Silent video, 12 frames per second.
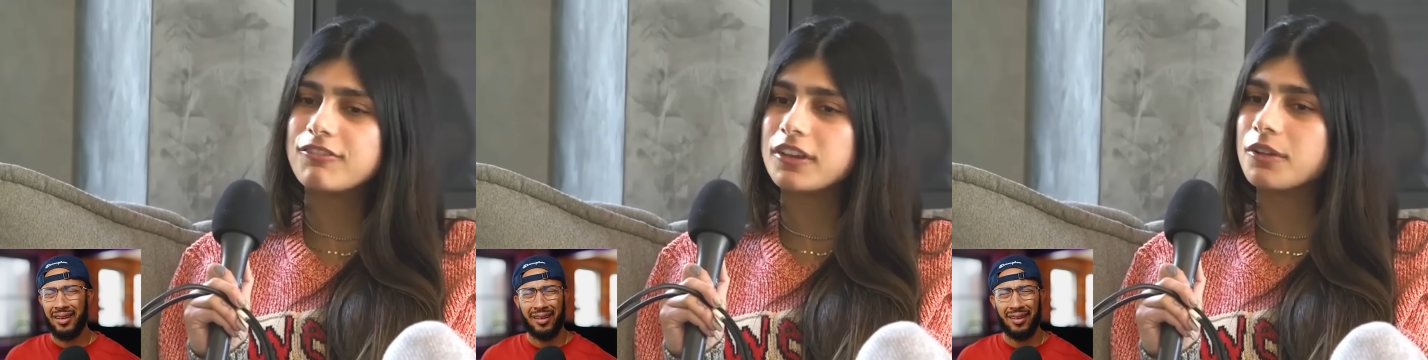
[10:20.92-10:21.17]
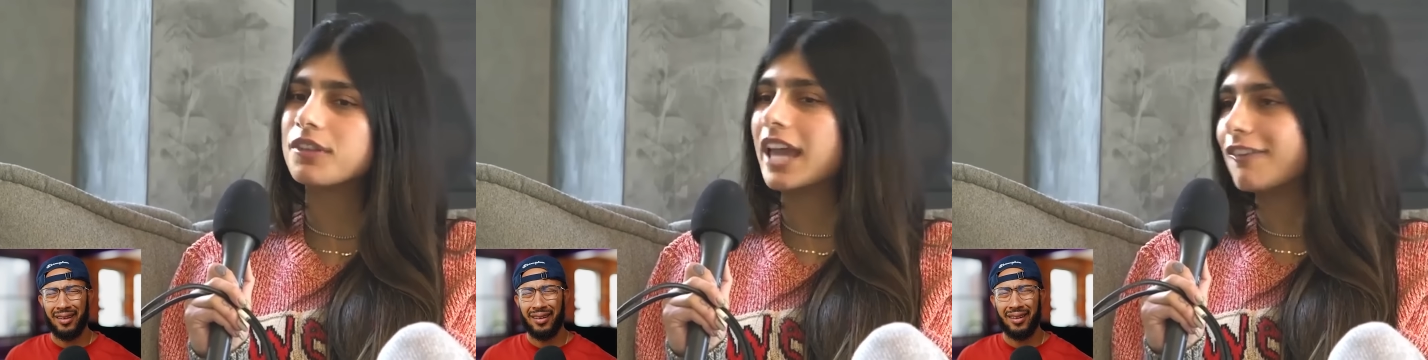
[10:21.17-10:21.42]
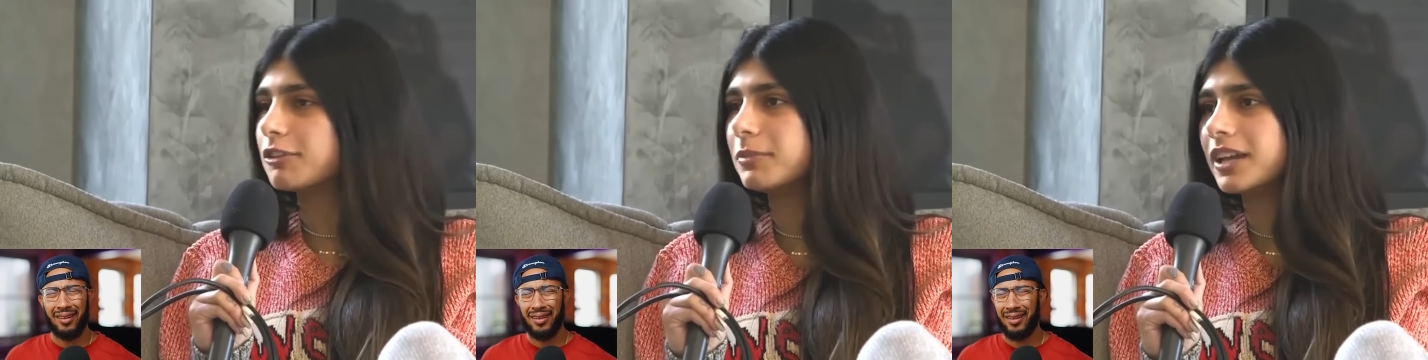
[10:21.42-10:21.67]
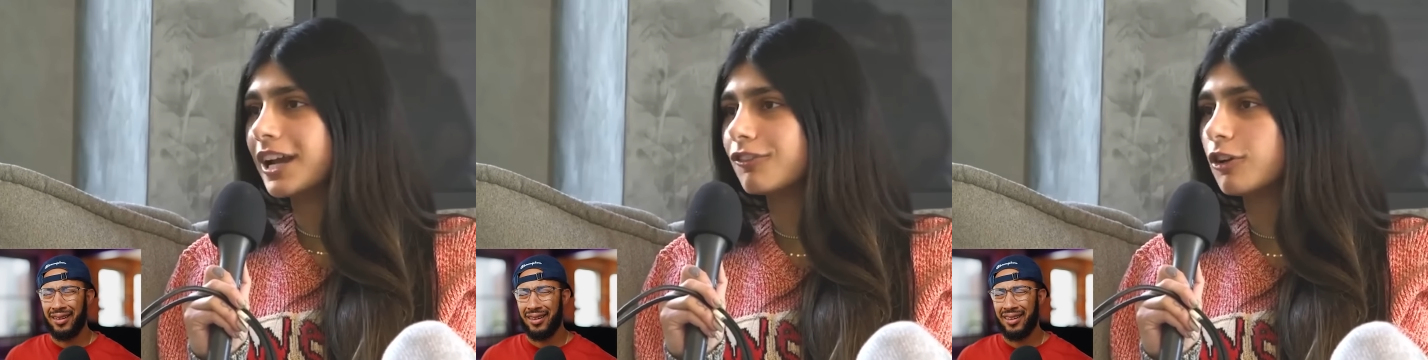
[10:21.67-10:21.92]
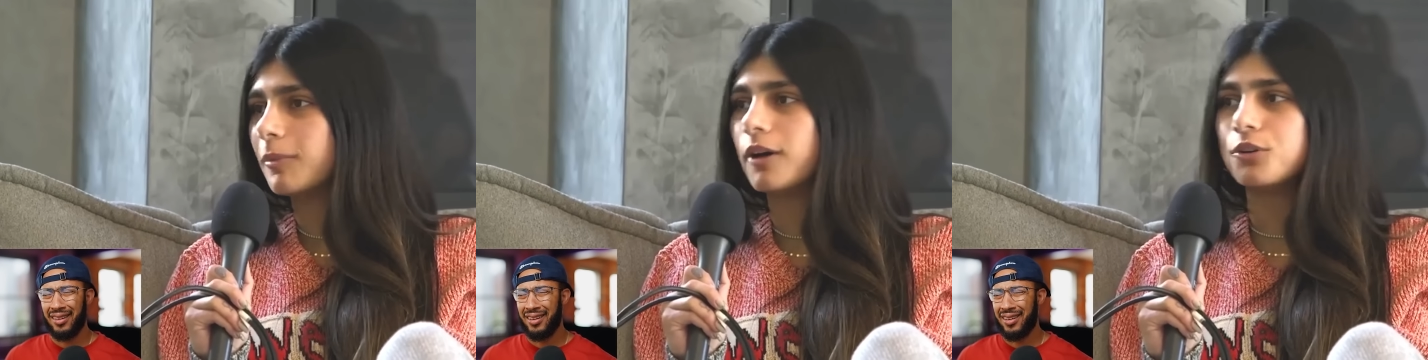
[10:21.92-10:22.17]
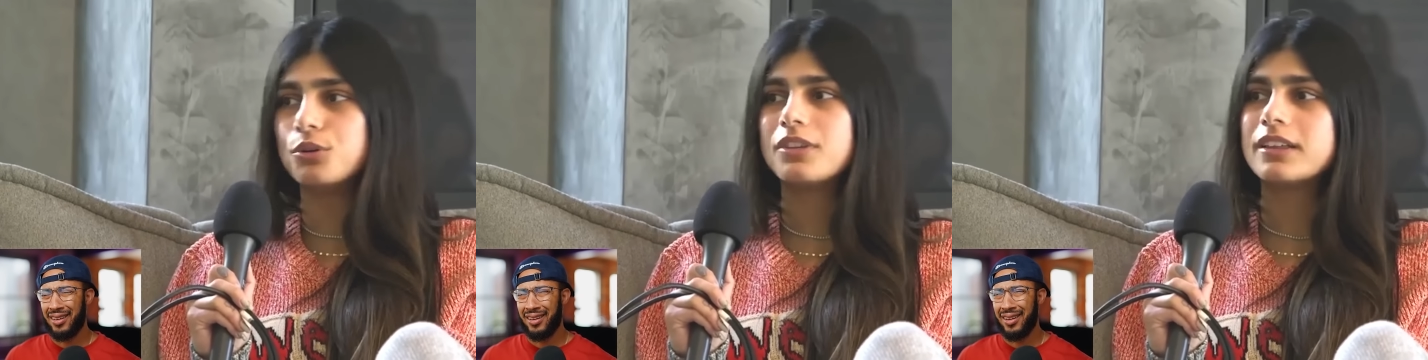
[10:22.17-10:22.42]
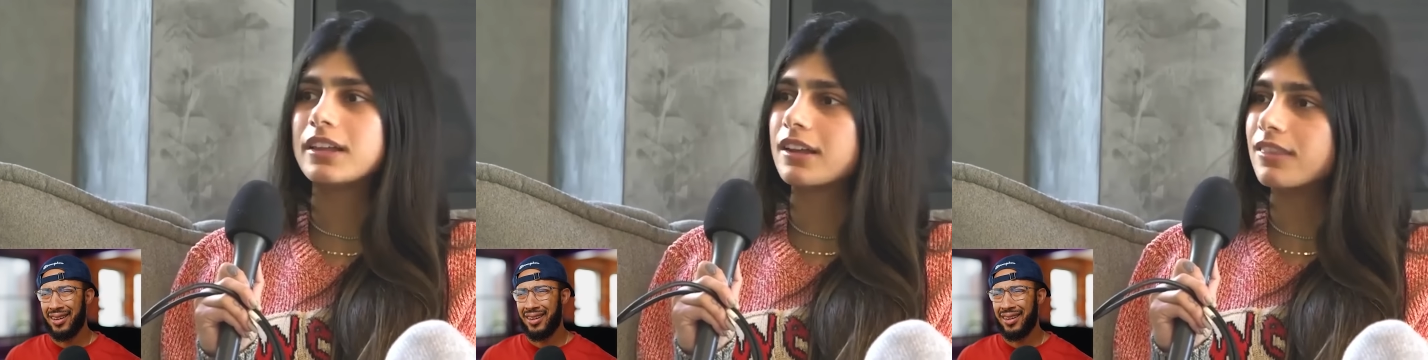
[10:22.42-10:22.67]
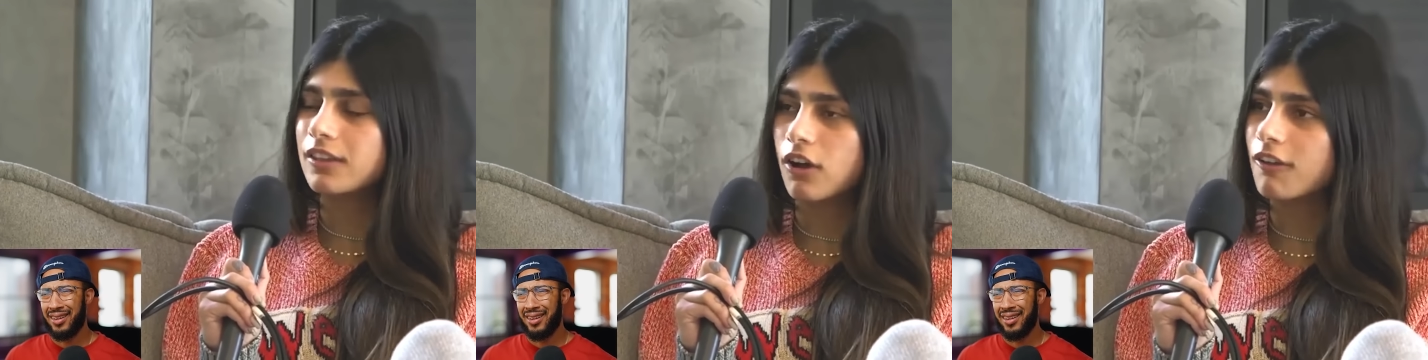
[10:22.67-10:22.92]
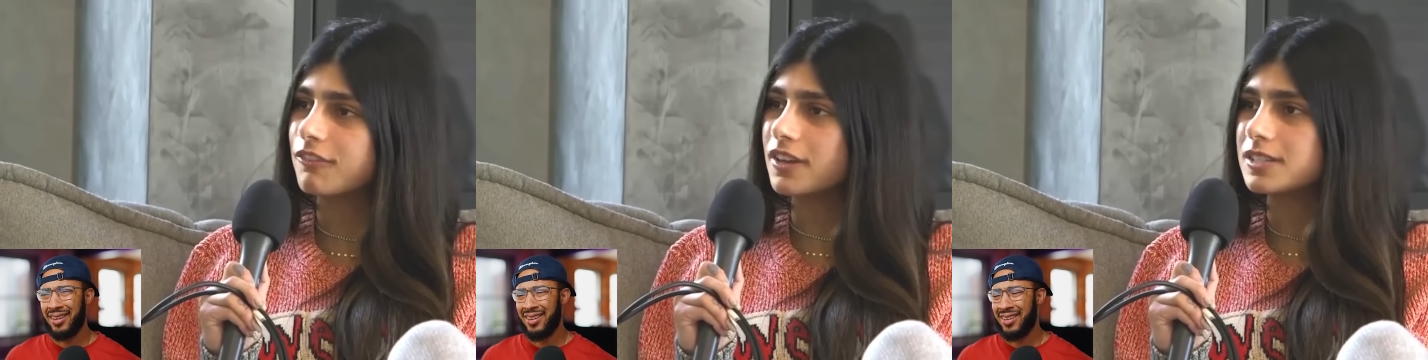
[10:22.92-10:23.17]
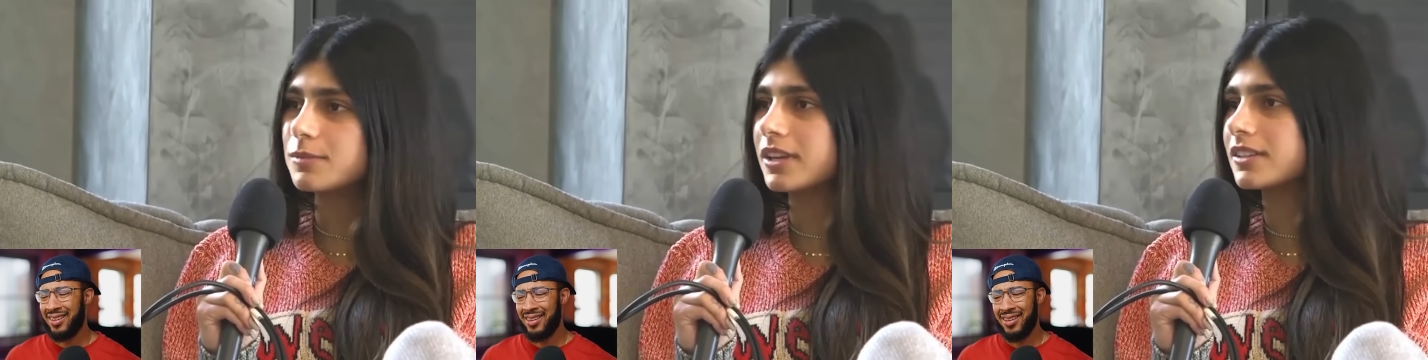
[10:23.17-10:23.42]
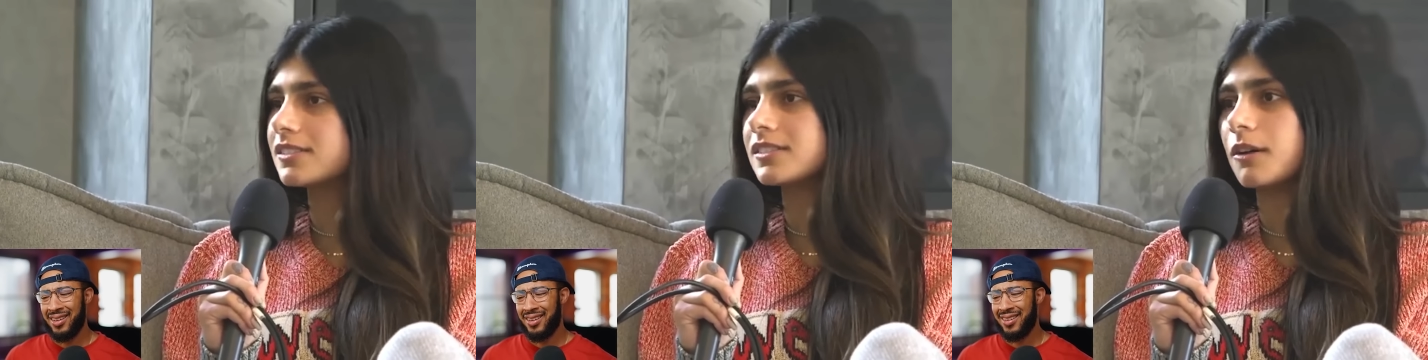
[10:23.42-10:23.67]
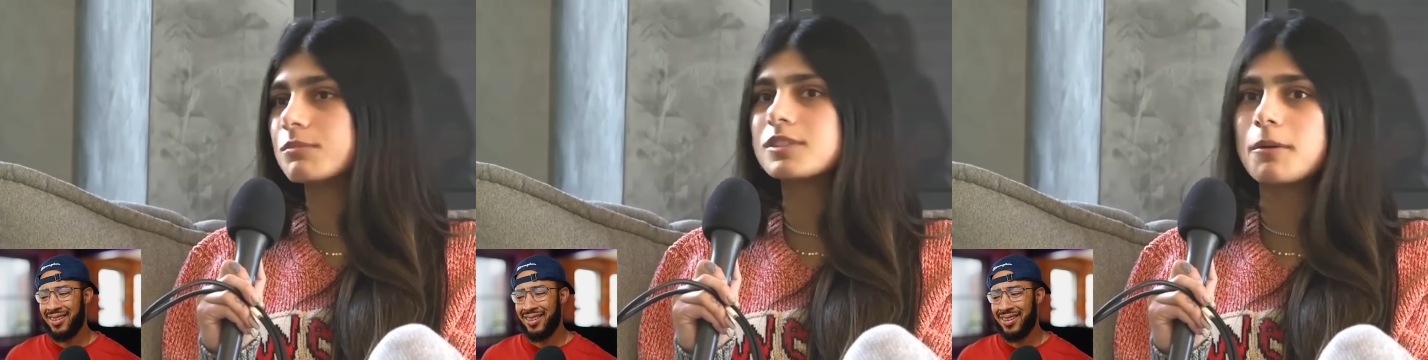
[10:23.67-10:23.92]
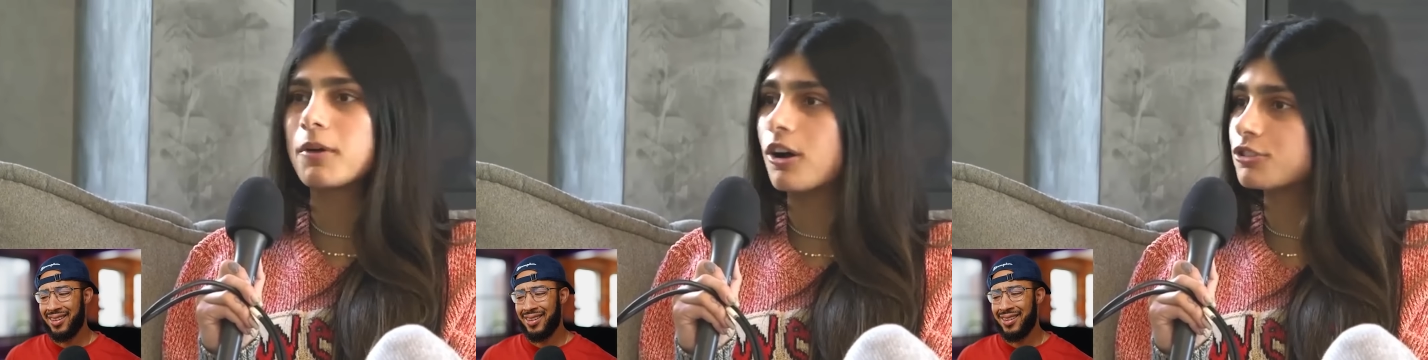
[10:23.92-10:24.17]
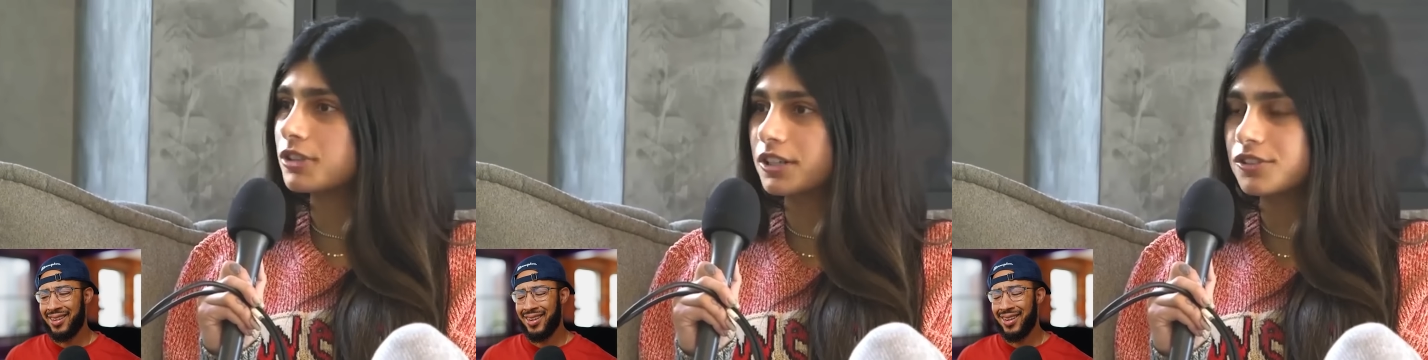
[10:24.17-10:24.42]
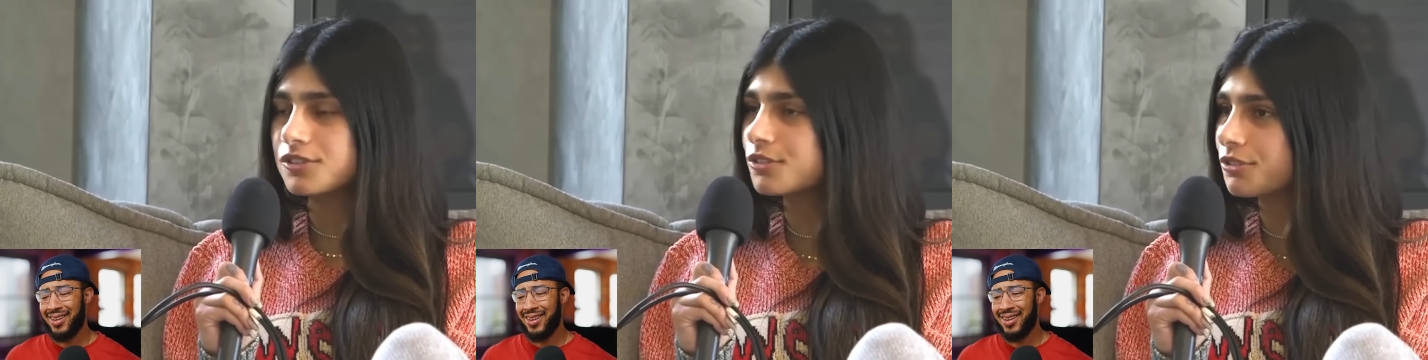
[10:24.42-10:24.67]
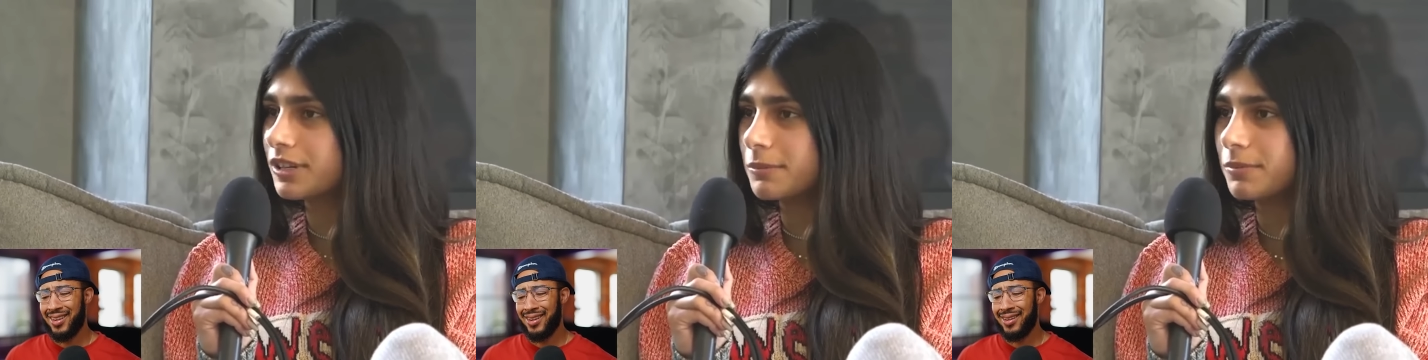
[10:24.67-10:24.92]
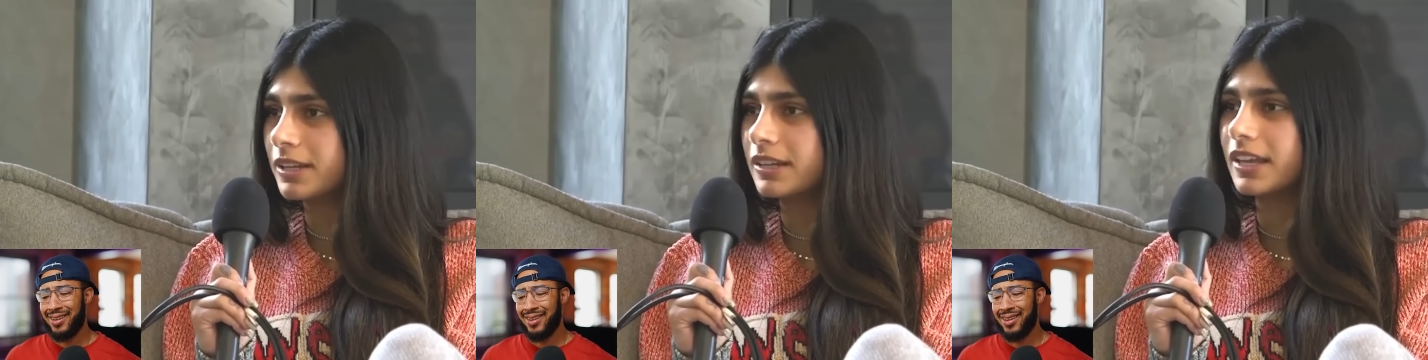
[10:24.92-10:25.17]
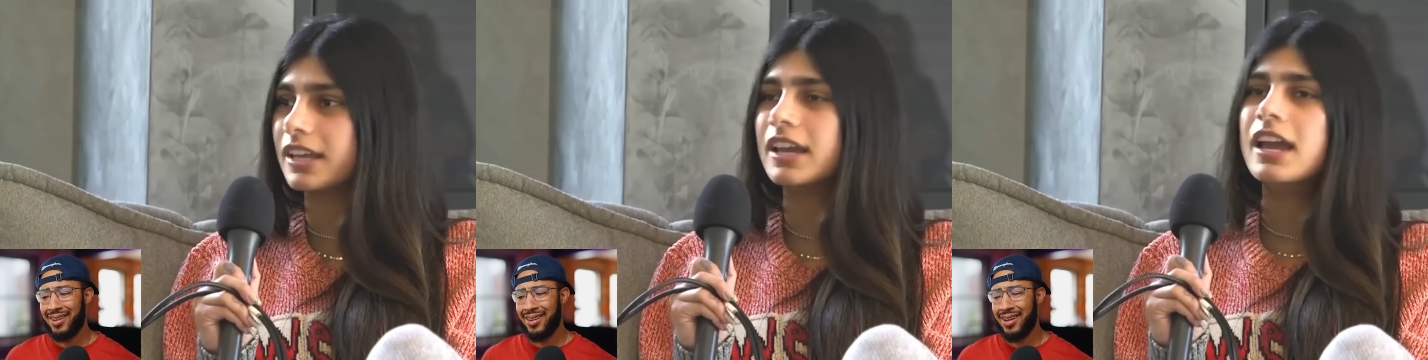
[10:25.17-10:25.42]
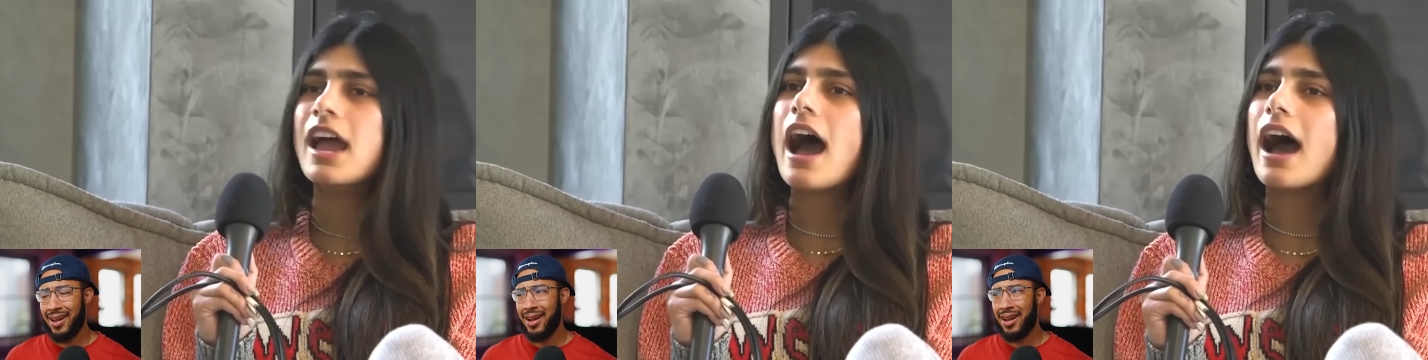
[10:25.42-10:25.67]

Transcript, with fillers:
Speaker 1: field. They have to be careful about who they let in the office because some subcontractors are creepy. Like right.